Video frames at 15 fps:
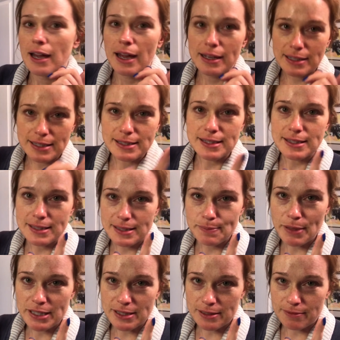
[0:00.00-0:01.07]
And yes, it's
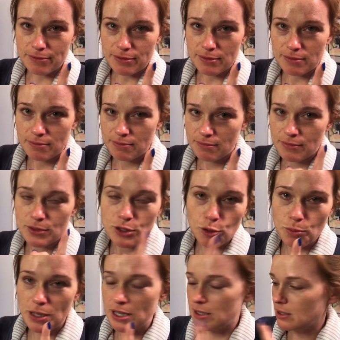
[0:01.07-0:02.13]
expensive. so
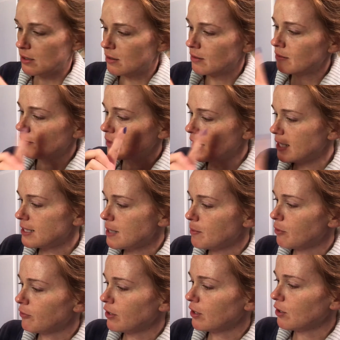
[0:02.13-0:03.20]
be it. Kate
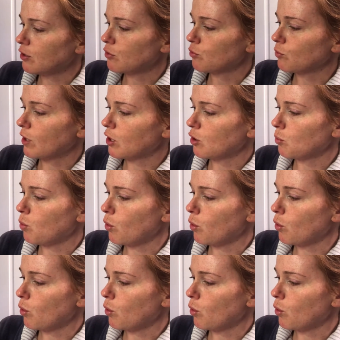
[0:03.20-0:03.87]
Sommerville Wrinkle